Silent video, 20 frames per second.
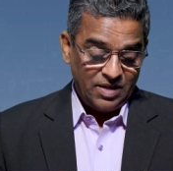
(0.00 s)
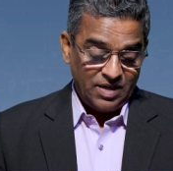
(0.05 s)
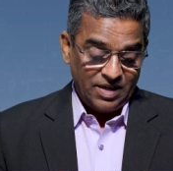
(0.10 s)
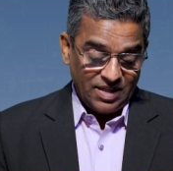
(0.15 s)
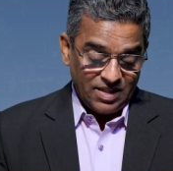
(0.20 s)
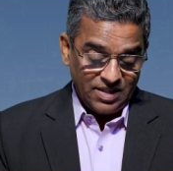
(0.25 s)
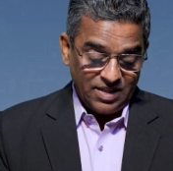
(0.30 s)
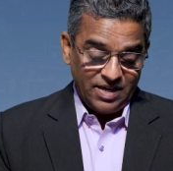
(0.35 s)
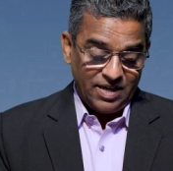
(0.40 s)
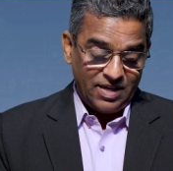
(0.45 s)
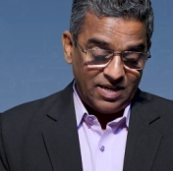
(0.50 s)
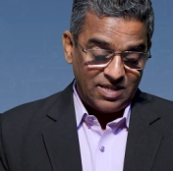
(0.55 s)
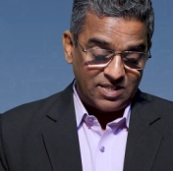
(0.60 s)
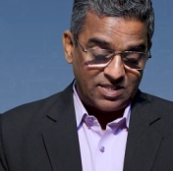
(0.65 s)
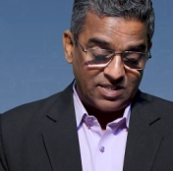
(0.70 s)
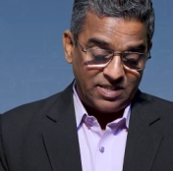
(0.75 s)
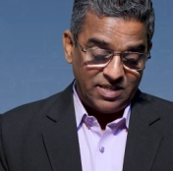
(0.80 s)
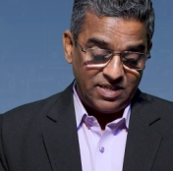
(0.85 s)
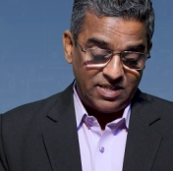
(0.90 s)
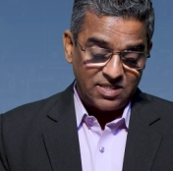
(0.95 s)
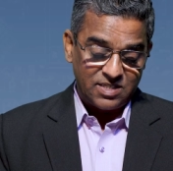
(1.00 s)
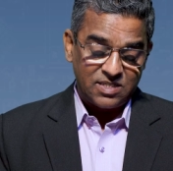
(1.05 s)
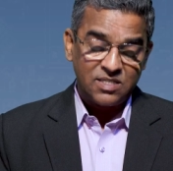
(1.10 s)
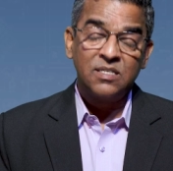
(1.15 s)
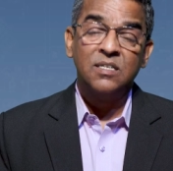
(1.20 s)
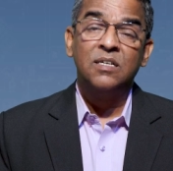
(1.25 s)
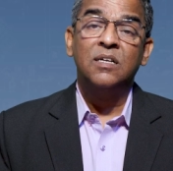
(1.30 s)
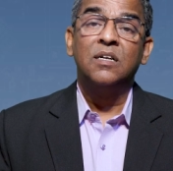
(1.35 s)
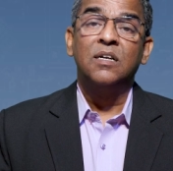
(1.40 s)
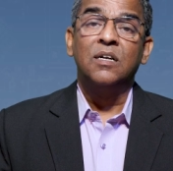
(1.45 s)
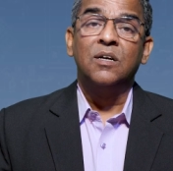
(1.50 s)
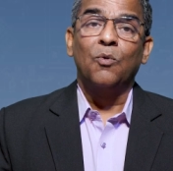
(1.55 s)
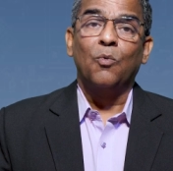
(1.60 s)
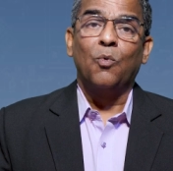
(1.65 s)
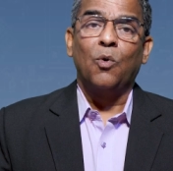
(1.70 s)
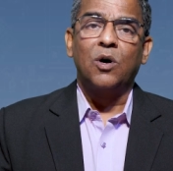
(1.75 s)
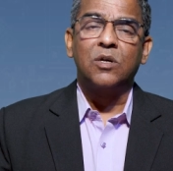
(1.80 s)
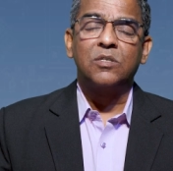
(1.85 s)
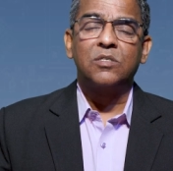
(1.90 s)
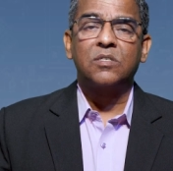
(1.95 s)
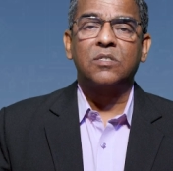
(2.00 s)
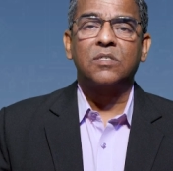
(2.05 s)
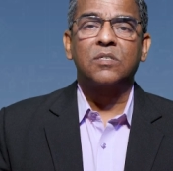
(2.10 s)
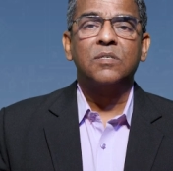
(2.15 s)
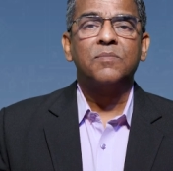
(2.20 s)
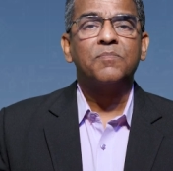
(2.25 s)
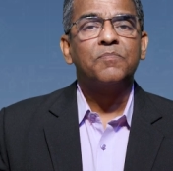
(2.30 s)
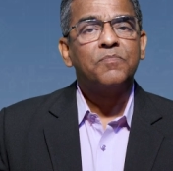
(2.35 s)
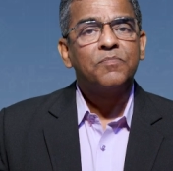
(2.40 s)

in the NSCS was